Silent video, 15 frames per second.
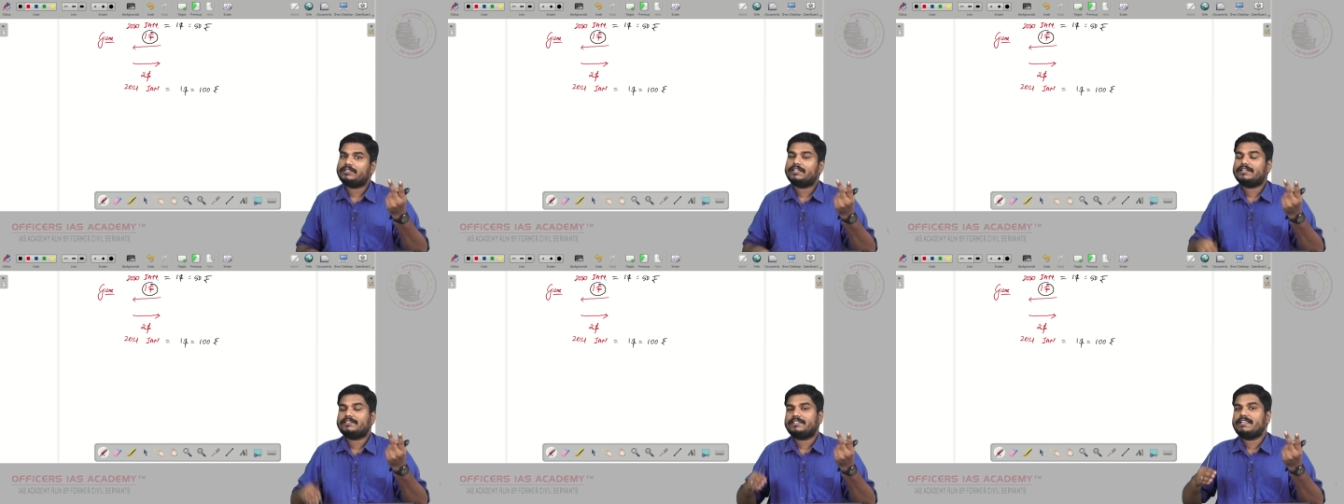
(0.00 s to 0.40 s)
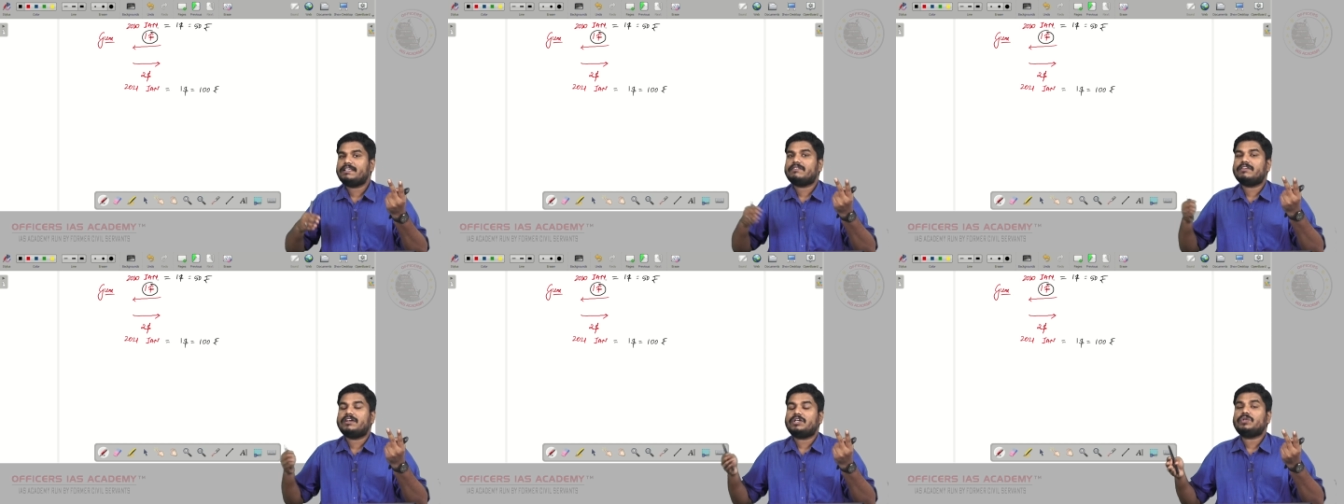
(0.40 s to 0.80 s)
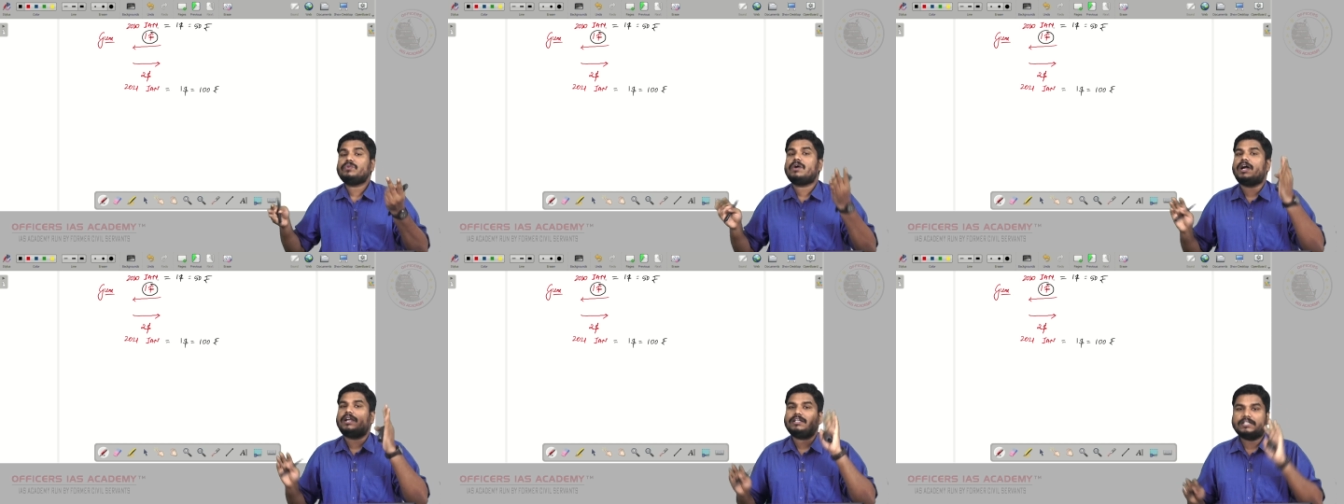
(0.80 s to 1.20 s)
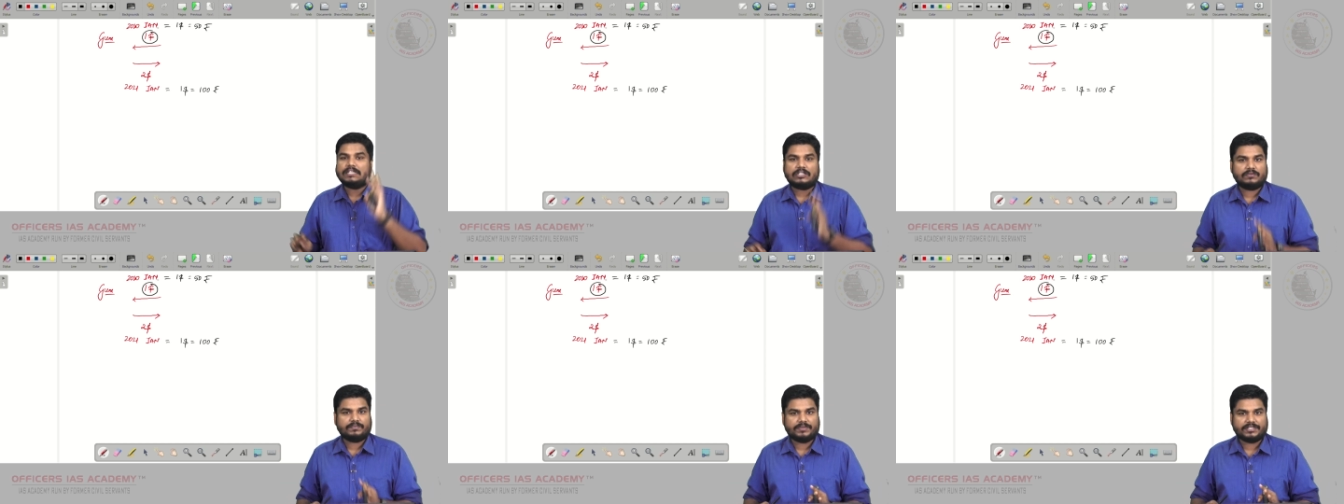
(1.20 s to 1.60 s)
that is equivalent to
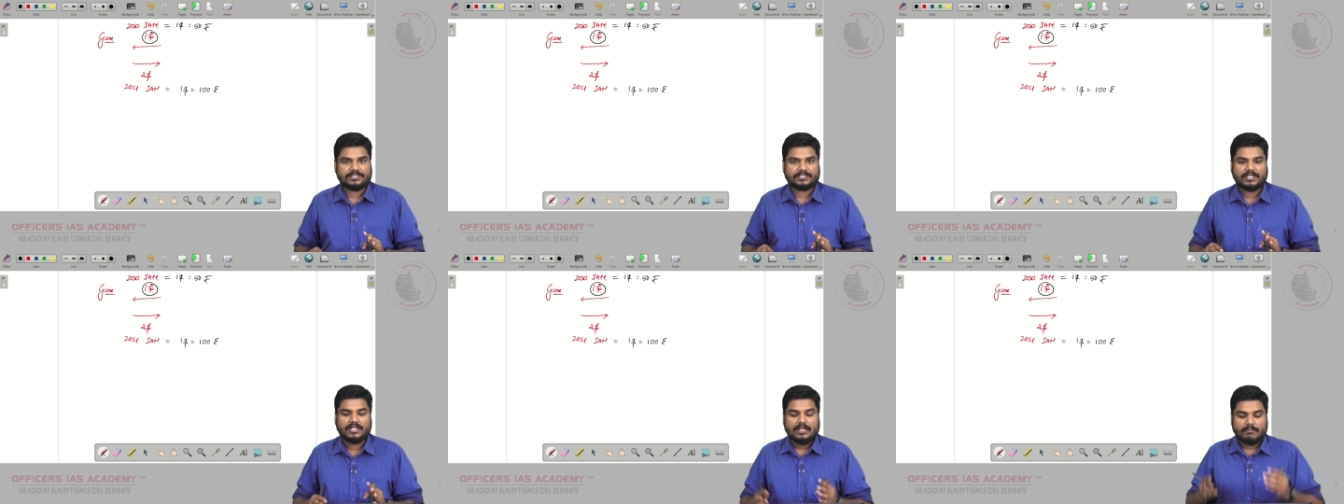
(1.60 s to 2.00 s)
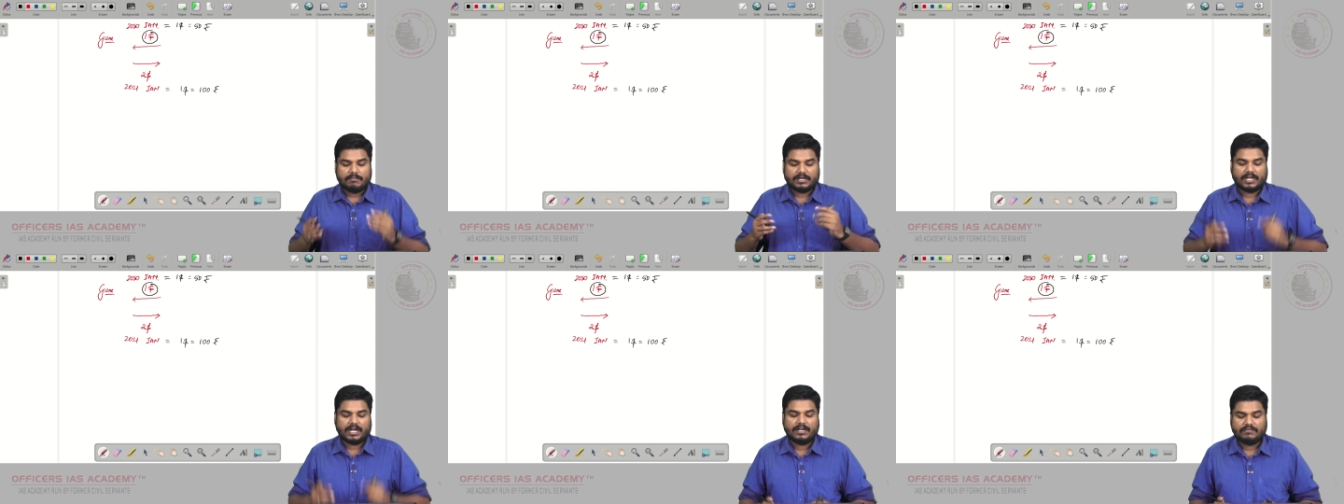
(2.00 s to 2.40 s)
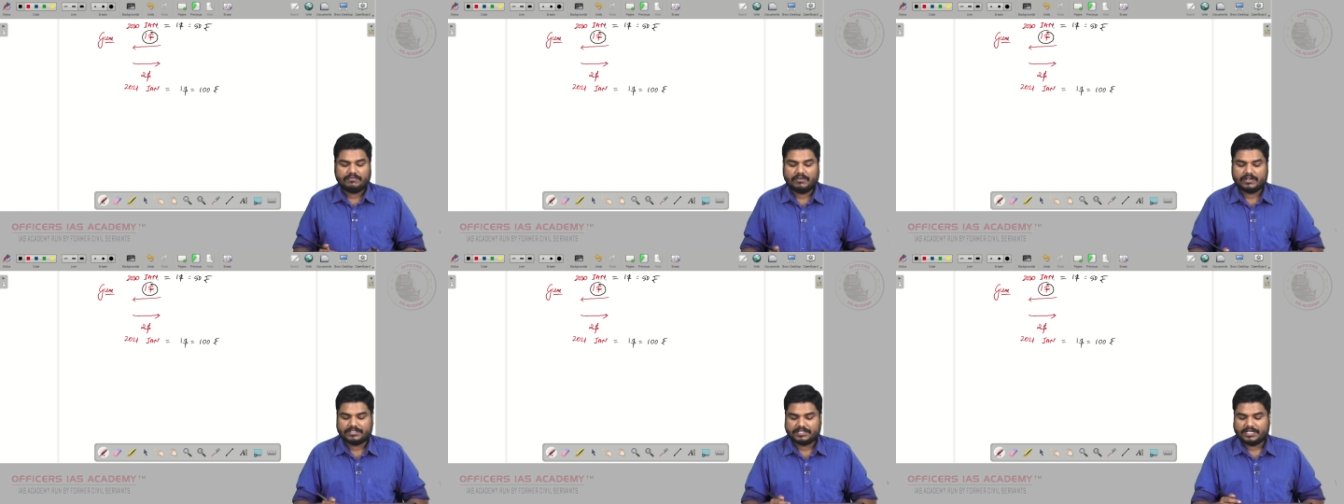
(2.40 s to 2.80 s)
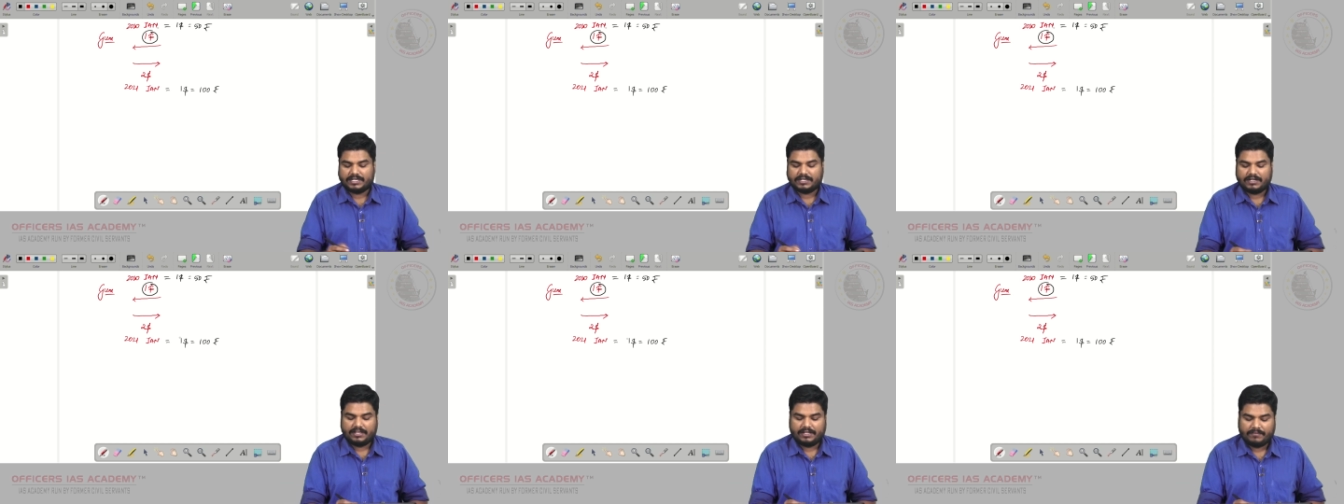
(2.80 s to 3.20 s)
100 rupees. But
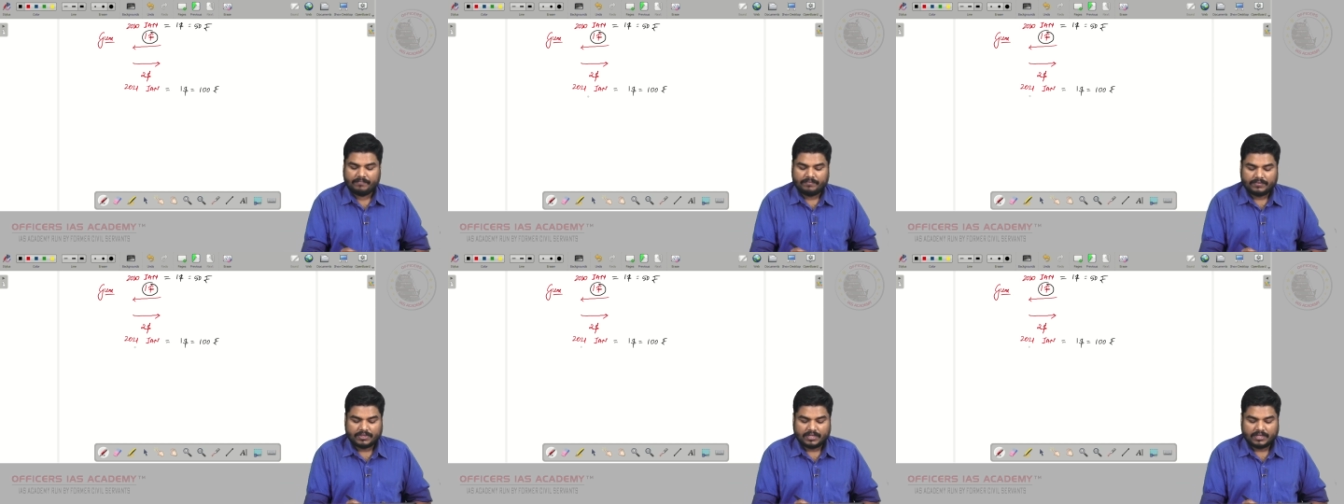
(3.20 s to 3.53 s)
unfortunately,